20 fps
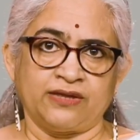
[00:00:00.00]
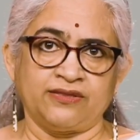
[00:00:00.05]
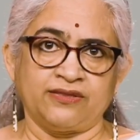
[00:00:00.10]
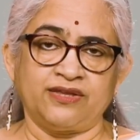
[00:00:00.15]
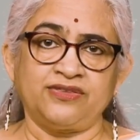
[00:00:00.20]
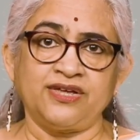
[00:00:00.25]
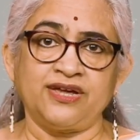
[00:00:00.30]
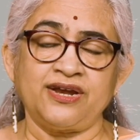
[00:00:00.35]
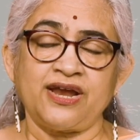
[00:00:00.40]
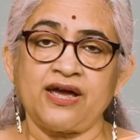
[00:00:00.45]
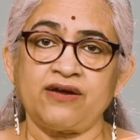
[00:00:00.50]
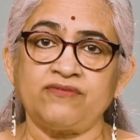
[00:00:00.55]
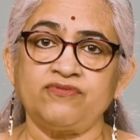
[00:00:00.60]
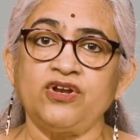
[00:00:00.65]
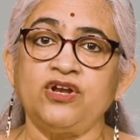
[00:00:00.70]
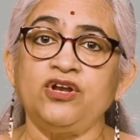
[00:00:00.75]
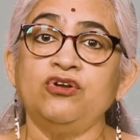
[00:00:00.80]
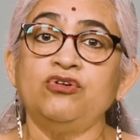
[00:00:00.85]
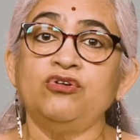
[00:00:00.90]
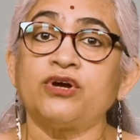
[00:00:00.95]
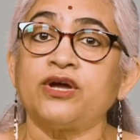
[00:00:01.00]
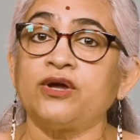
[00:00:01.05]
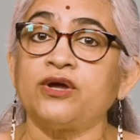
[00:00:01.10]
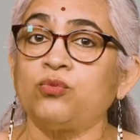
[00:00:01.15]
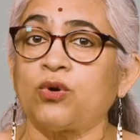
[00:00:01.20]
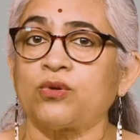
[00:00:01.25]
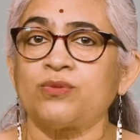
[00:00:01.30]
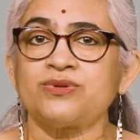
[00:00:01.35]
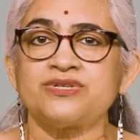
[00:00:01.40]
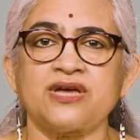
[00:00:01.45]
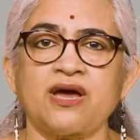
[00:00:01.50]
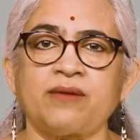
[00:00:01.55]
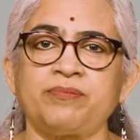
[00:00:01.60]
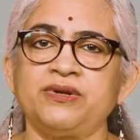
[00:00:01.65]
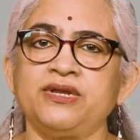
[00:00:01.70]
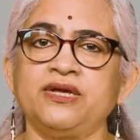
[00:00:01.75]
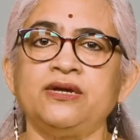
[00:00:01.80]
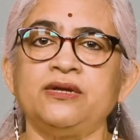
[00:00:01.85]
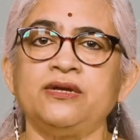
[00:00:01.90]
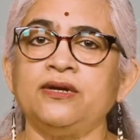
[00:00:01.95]
That they'd have to look at what was
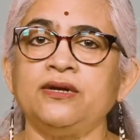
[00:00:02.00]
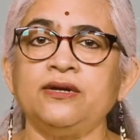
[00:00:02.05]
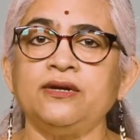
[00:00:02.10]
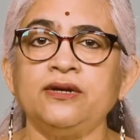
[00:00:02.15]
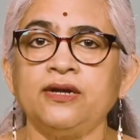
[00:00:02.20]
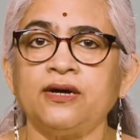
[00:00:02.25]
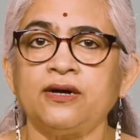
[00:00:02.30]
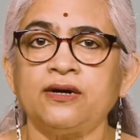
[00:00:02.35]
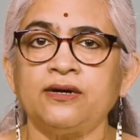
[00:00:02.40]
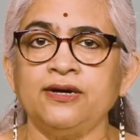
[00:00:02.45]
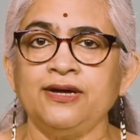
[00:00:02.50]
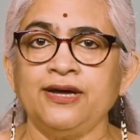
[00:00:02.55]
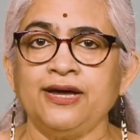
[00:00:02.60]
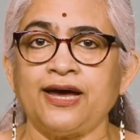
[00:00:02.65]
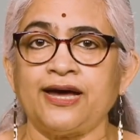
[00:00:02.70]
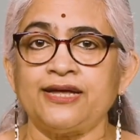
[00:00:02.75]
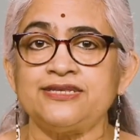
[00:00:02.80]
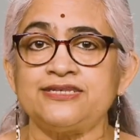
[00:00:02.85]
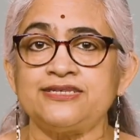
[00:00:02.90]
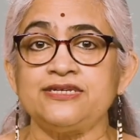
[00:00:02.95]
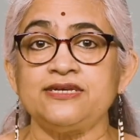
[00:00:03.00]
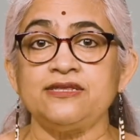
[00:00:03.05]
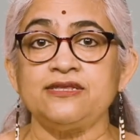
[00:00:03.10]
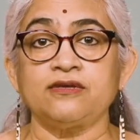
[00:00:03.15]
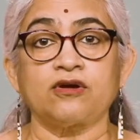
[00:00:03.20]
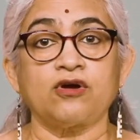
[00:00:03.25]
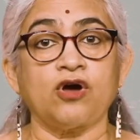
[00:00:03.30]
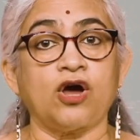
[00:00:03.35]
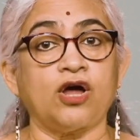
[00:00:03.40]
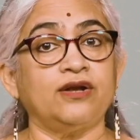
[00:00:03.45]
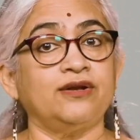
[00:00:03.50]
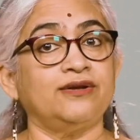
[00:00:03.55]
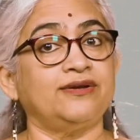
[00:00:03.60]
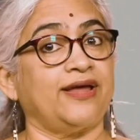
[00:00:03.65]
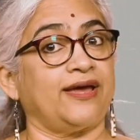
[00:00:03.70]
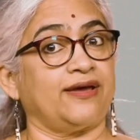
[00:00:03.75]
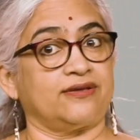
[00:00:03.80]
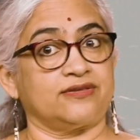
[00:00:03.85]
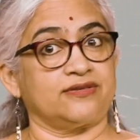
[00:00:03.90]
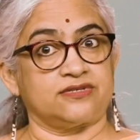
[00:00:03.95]
happening in India and see the
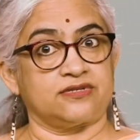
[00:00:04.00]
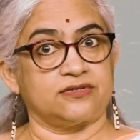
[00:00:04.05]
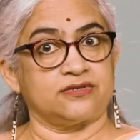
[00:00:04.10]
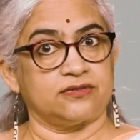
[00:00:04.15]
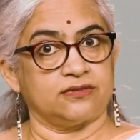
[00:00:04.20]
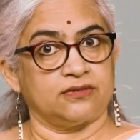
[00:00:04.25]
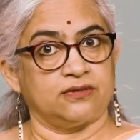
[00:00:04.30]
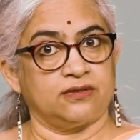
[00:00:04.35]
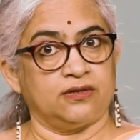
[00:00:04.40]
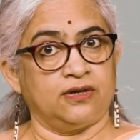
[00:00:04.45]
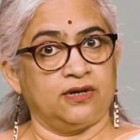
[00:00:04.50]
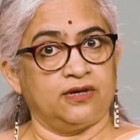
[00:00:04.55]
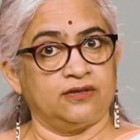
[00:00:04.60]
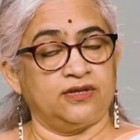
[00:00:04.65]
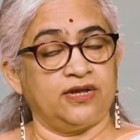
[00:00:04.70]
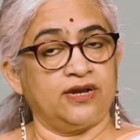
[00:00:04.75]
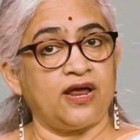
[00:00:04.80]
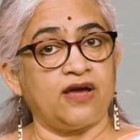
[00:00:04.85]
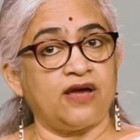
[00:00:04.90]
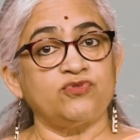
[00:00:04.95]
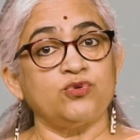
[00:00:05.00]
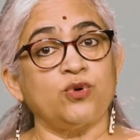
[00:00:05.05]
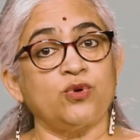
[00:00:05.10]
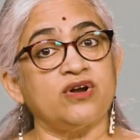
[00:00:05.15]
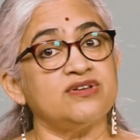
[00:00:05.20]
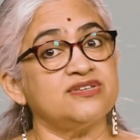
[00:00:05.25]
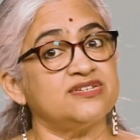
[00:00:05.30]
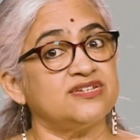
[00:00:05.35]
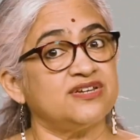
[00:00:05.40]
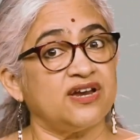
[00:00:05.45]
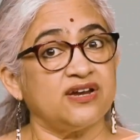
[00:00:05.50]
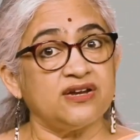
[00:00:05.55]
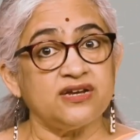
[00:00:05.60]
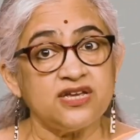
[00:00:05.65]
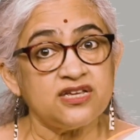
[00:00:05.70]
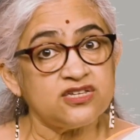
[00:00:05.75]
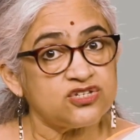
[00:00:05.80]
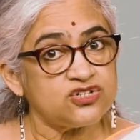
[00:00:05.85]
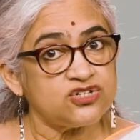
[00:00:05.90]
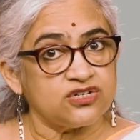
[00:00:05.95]
context. They'd have to understand
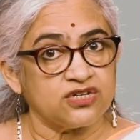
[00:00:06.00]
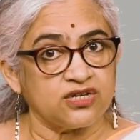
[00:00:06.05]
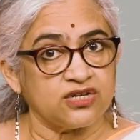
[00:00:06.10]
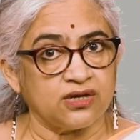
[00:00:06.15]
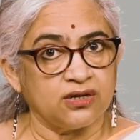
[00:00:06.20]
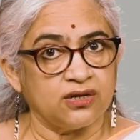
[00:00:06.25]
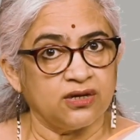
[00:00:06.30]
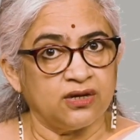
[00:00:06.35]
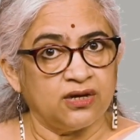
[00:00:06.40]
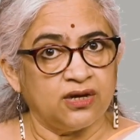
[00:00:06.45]
history.